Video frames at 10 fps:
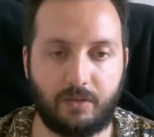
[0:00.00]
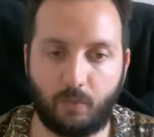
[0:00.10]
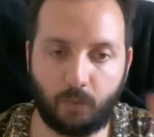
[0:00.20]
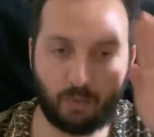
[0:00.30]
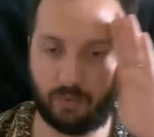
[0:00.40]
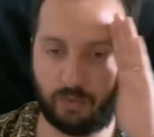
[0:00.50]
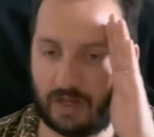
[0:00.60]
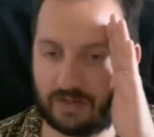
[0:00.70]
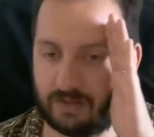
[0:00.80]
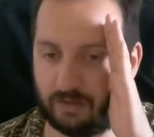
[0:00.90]
who
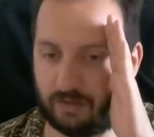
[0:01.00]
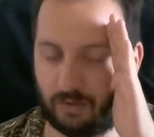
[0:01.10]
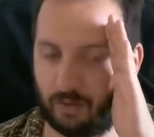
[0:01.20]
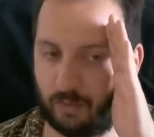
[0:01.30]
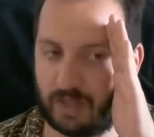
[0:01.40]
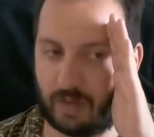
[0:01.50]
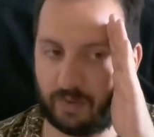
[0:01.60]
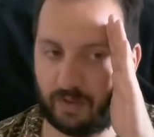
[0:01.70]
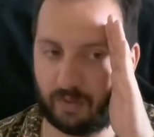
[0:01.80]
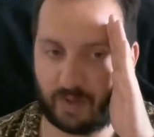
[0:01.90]
does not know what
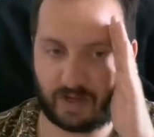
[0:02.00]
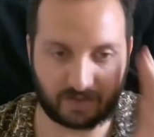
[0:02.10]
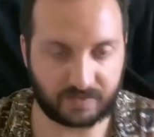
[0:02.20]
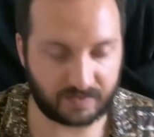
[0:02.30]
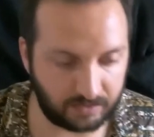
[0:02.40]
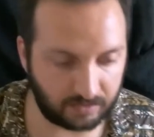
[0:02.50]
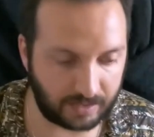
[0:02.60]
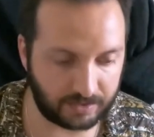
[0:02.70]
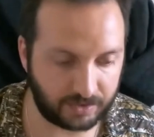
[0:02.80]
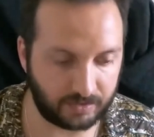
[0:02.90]
happened in the past see the
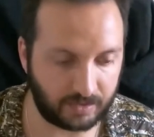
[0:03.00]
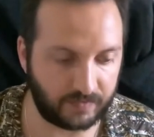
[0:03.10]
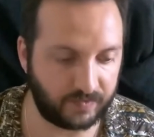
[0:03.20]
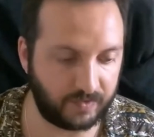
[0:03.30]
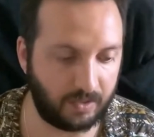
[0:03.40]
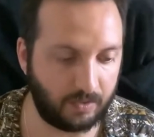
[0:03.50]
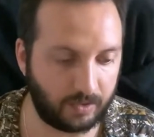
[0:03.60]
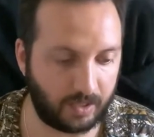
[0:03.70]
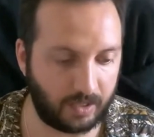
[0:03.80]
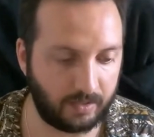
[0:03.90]
ledger, I see
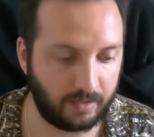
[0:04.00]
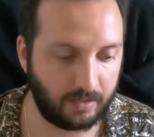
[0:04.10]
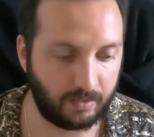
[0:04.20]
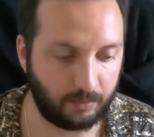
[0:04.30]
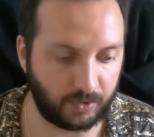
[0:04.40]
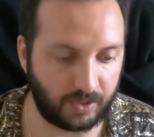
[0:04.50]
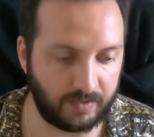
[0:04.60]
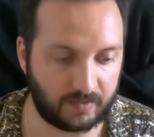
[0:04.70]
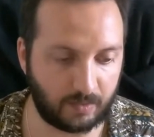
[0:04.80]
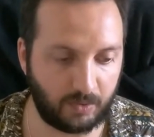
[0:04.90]
okay, Mona
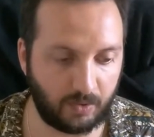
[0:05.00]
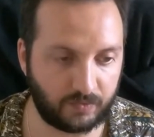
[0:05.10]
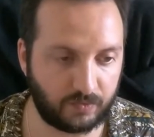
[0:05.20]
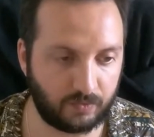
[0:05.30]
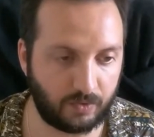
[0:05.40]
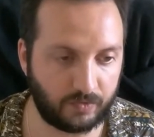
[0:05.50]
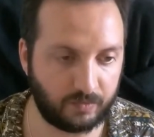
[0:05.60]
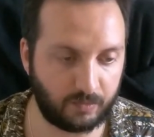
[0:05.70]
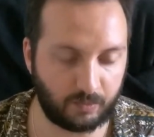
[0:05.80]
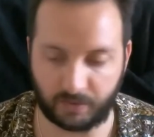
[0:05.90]
Lisa belongs to
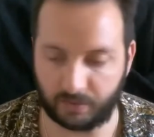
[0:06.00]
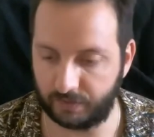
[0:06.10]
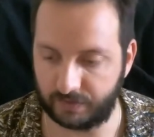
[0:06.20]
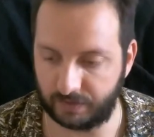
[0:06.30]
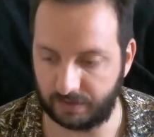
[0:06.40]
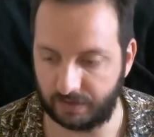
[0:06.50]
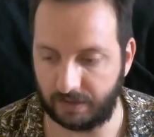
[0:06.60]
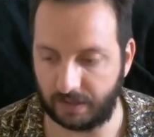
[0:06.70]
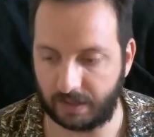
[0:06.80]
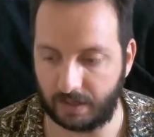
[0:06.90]
Cosimo because
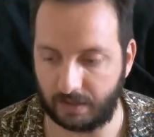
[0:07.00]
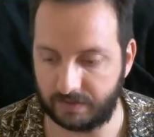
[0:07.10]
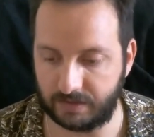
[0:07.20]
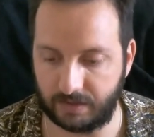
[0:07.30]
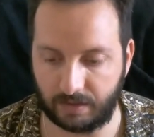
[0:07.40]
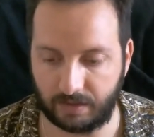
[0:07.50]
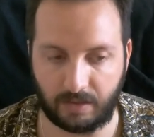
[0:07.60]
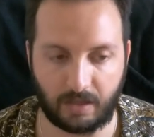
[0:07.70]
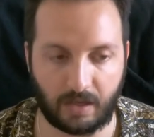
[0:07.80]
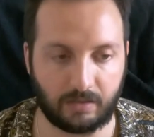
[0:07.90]
in account it's in
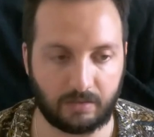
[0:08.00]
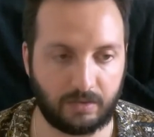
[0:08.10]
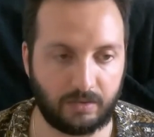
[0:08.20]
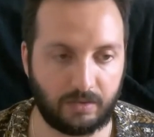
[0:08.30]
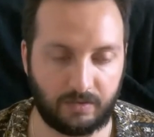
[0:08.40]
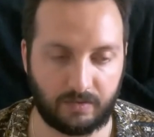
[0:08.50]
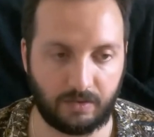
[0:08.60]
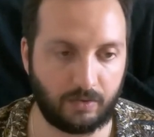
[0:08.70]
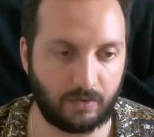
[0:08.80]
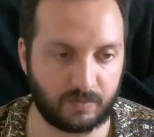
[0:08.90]
the algorithm in
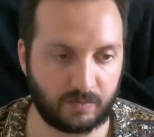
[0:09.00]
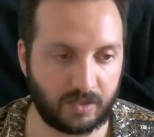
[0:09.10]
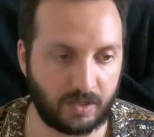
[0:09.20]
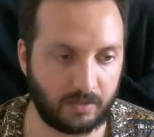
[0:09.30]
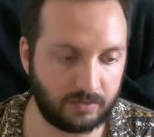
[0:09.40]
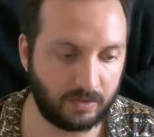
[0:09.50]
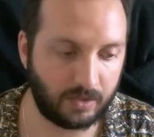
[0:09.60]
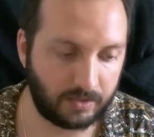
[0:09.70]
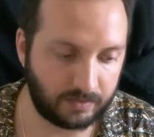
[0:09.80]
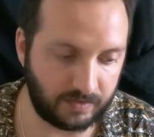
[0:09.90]
the Cosimo account.
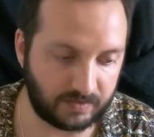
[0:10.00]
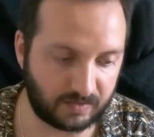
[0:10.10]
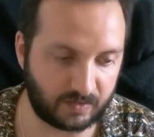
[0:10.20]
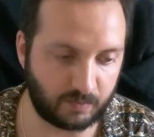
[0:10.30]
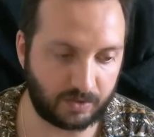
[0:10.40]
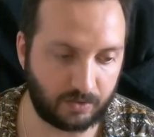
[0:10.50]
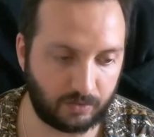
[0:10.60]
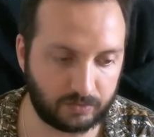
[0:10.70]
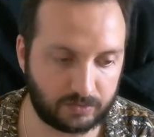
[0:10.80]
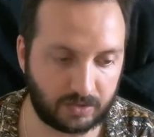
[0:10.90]
This smart
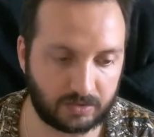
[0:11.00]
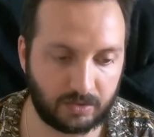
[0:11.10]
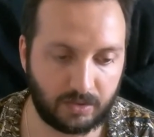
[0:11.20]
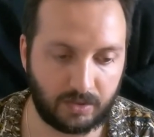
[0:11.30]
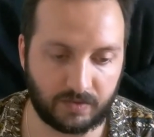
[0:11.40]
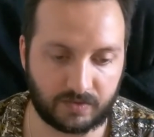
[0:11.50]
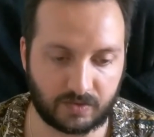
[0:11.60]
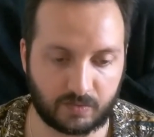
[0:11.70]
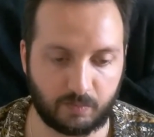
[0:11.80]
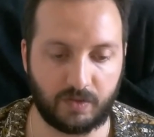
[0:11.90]
contract
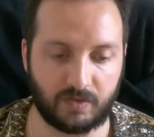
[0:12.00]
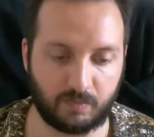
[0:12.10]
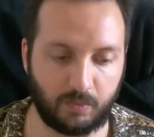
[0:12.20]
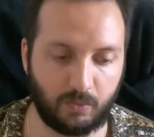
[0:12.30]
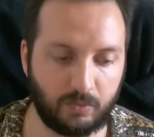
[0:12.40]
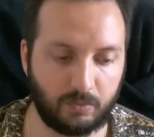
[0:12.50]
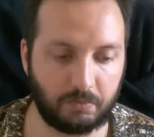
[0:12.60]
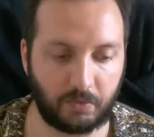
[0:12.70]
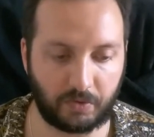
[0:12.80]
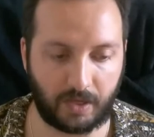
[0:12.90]
is is blue.
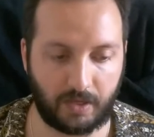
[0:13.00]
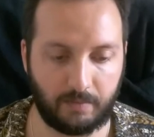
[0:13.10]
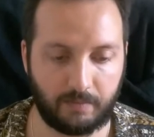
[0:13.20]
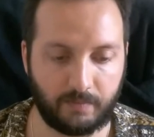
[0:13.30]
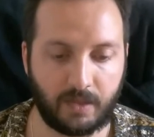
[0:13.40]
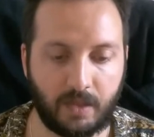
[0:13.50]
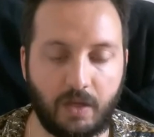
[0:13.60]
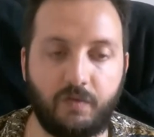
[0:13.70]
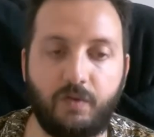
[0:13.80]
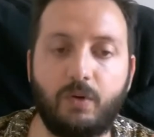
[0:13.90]
Okay,
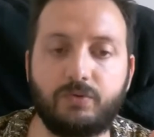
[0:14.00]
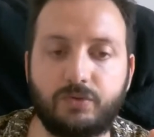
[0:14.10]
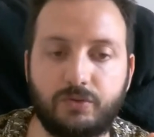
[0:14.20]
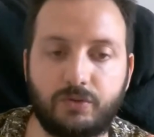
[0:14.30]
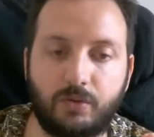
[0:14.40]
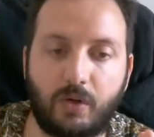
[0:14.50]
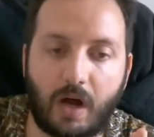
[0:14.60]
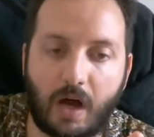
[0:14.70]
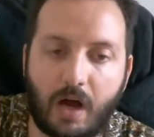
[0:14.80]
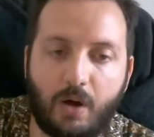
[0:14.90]
if you want to know
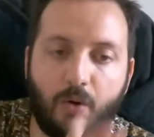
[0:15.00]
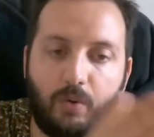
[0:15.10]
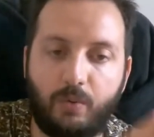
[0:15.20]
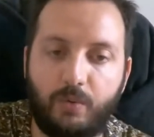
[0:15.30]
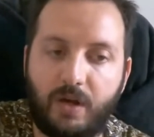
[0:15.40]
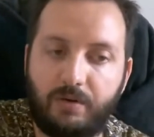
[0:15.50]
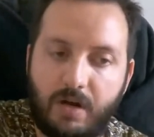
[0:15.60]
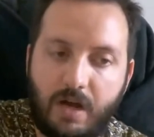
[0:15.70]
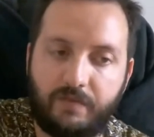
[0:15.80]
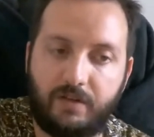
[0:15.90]
how we
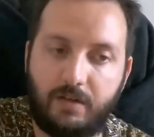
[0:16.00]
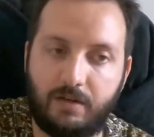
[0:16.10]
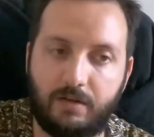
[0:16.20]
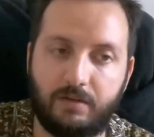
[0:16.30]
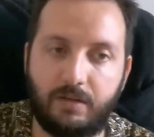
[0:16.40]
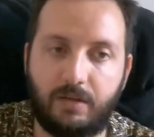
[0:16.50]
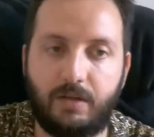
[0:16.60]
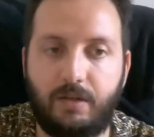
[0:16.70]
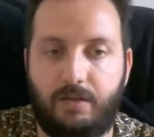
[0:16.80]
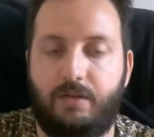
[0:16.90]
arrive here,
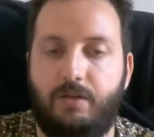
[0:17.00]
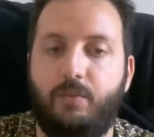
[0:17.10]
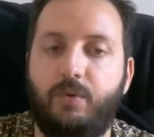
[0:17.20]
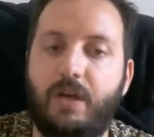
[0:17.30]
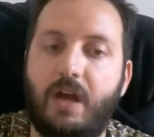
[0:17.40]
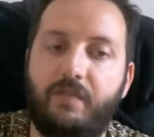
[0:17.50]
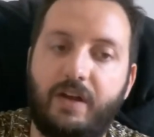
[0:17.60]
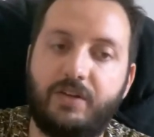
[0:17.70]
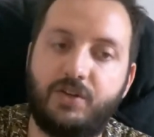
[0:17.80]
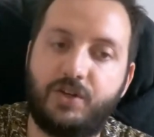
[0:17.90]
we have
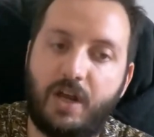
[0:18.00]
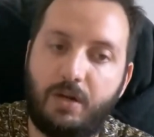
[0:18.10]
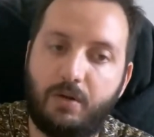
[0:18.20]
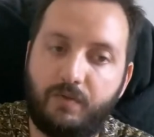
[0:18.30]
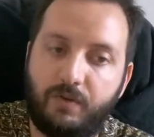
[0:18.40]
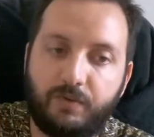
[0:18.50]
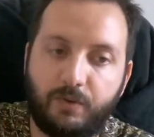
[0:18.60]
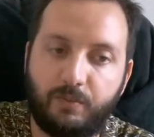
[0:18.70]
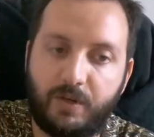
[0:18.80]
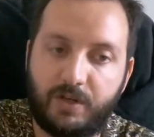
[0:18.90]
a chain of
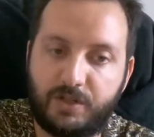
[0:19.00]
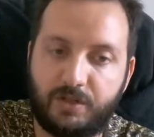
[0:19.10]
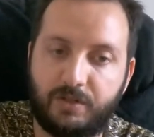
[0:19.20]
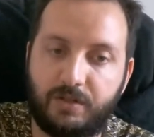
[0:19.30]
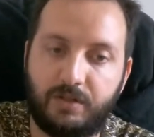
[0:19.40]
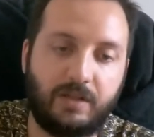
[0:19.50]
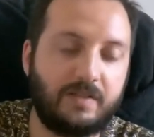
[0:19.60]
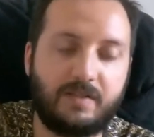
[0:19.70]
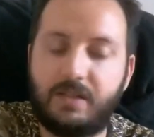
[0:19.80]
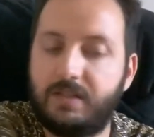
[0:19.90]
information
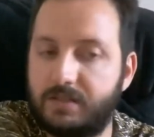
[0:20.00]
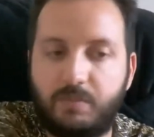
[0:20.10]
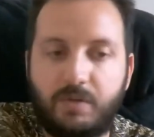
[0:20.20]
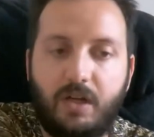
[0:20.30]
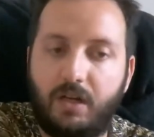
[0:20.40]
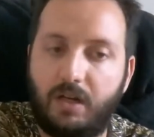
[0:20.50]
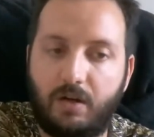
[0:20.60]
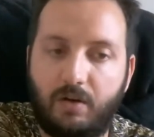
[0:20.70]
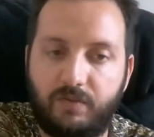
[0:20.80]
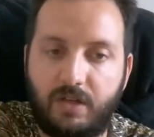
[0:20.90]
that since the
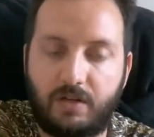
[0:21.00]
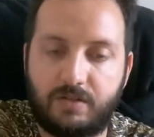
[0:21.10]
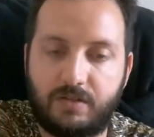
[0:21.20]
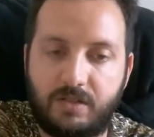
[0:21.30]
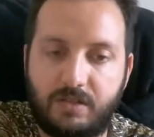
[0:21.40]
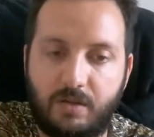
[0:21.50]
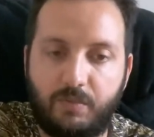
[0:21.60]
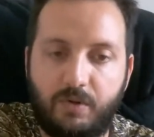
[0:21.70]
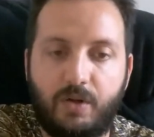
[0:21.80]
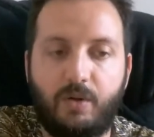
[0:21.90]
beginning of the
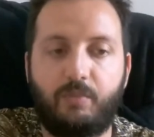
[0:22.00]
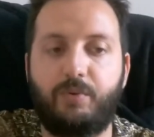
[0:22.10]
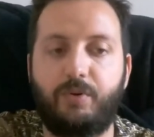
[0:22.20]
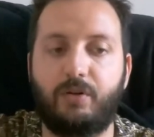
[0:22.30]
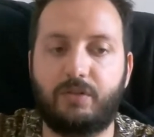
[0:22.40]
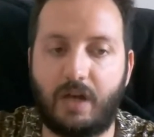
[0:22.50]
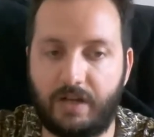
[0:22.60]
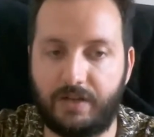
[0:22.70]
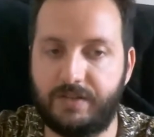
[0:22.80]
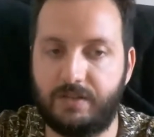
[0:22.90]
ecosystem brought
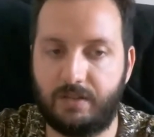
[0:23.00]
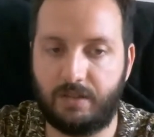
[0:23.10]
us